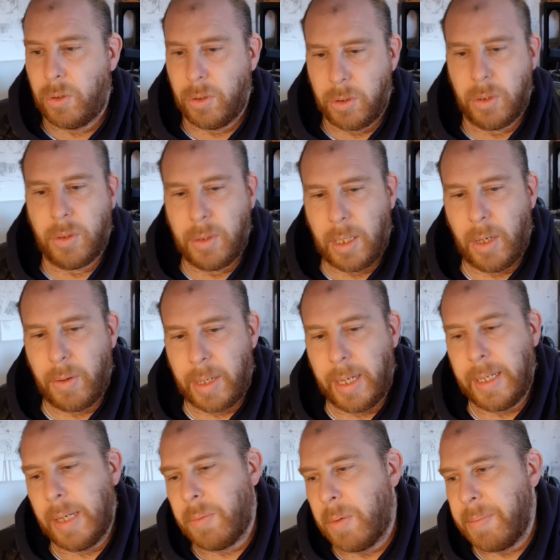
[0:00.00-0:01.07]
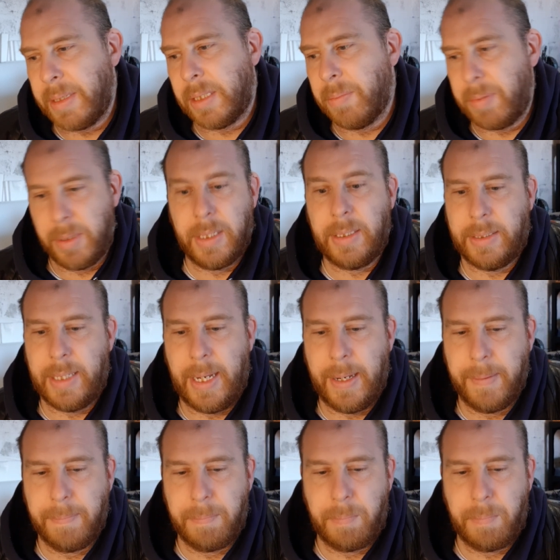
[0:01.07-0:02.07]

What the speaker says: look and go, okay, they want me to put this there.